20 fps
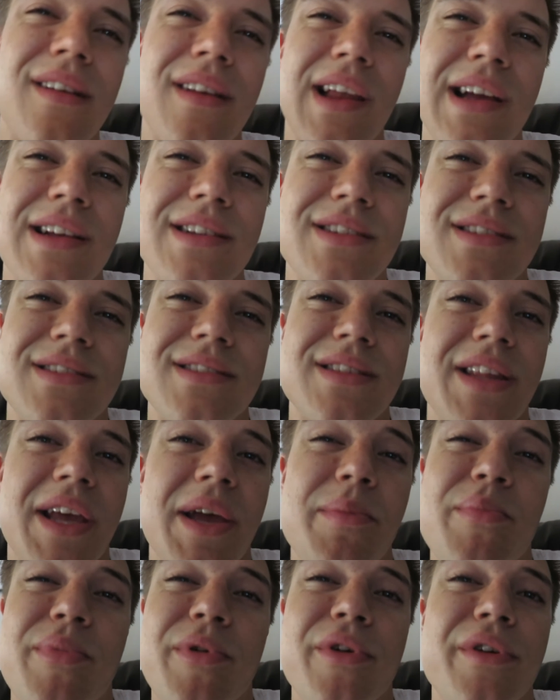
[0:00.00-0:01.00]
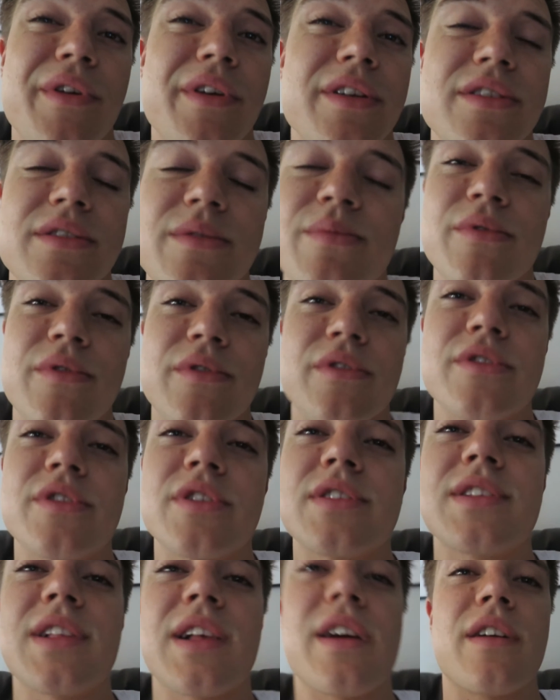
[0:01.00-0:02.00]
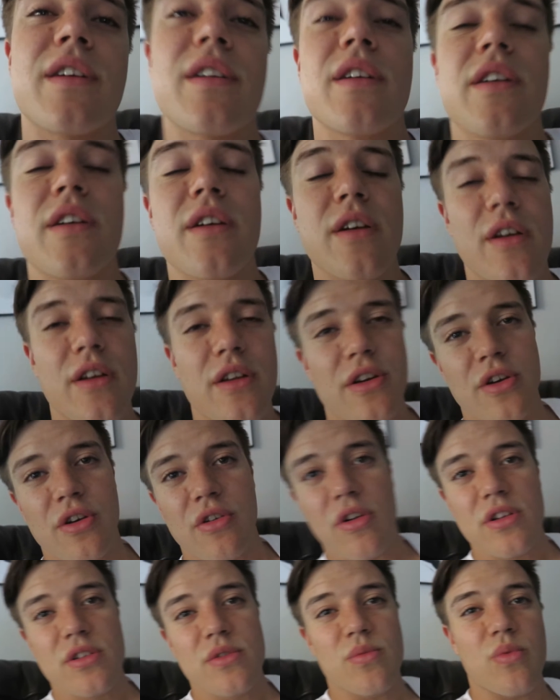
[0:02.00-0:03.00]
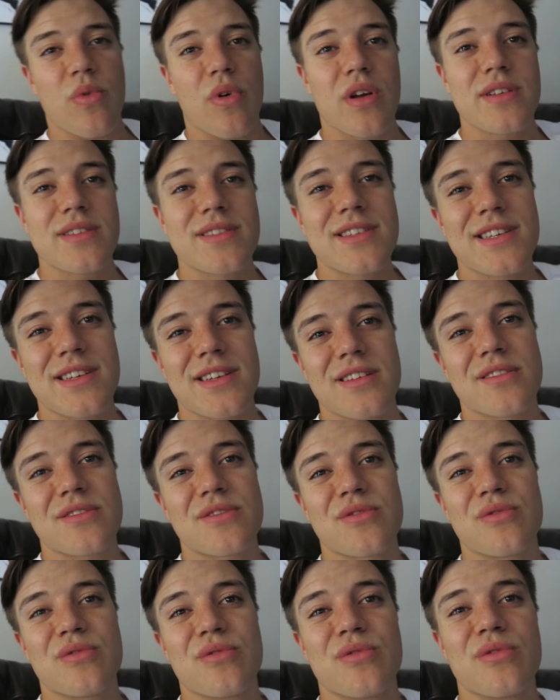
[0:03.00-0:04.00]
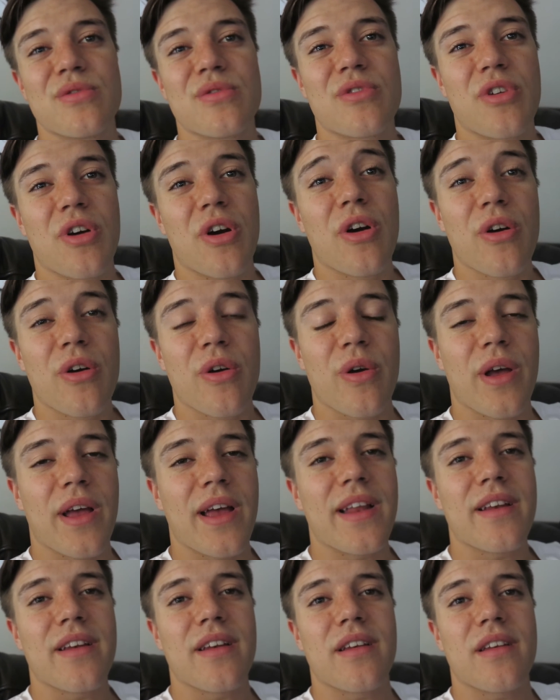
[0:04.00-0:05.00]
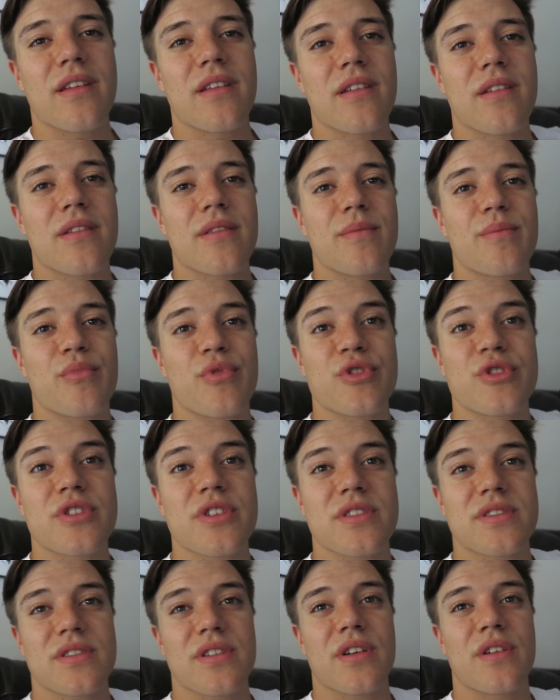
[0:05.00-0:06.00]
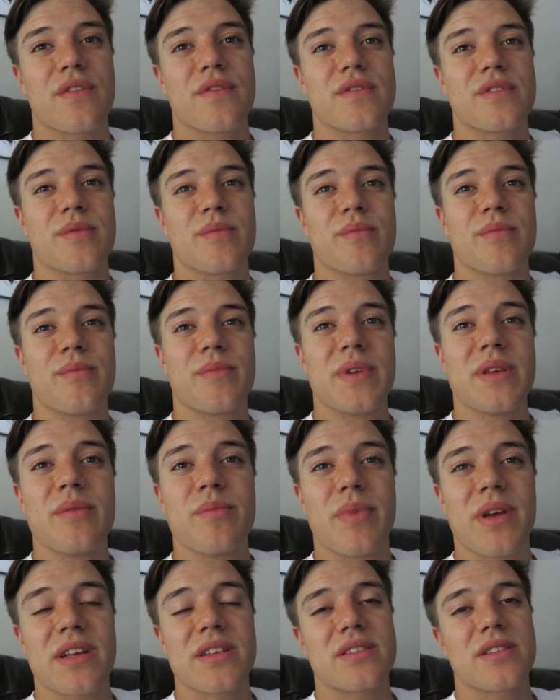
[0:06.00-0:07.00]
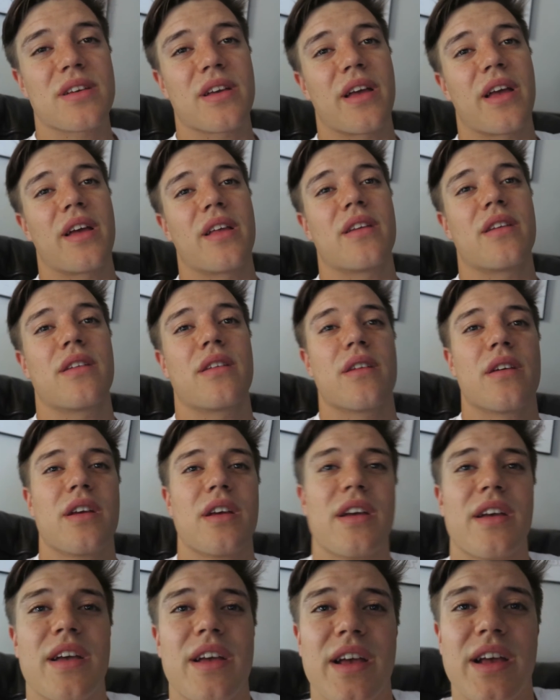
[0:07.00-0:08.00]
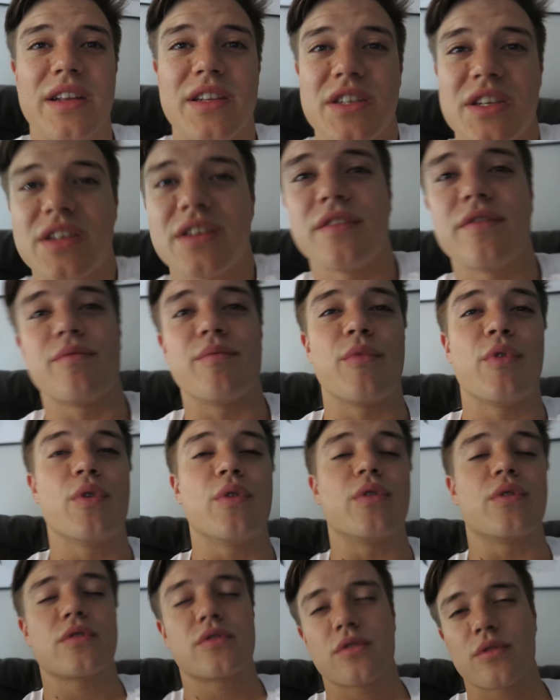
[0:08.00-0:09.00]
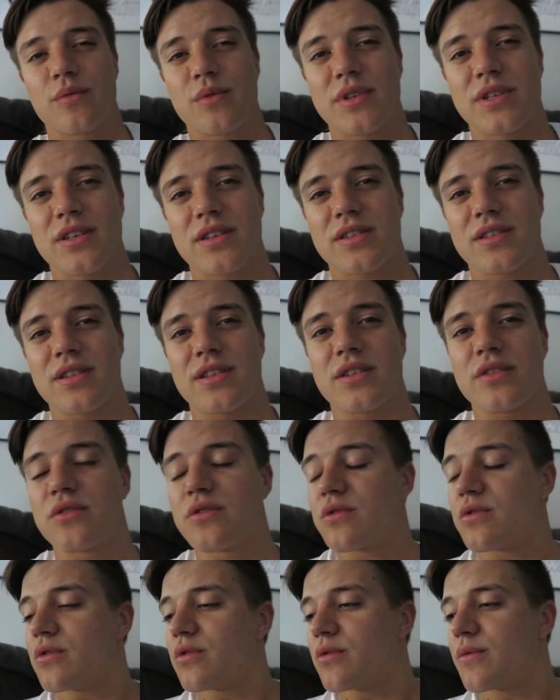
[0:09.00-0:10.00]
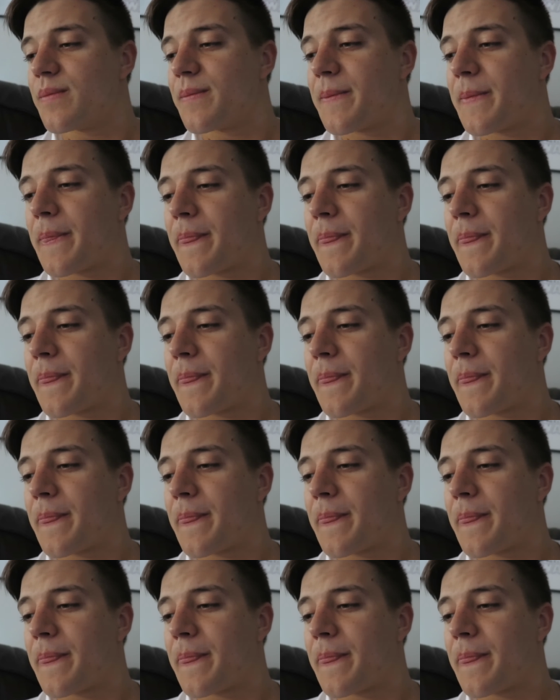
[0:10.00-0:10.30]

Like just depro-ness, bro. Just like not wanting to go and push ourselves and be better and achieve more. So we just need to,